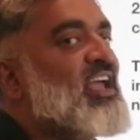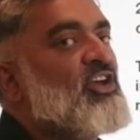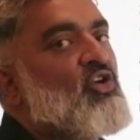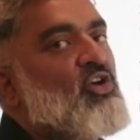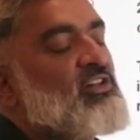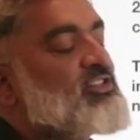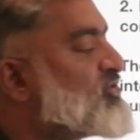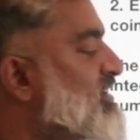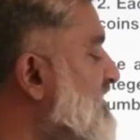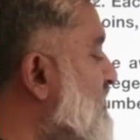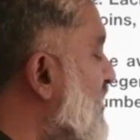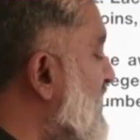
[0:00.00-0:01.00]
also
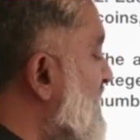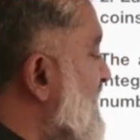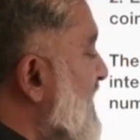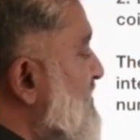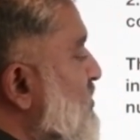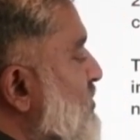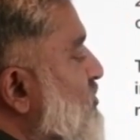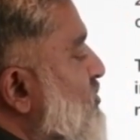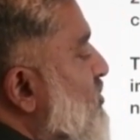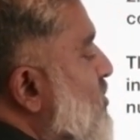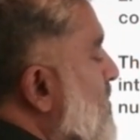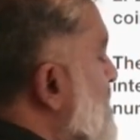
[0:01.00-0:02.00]
as 45. So you know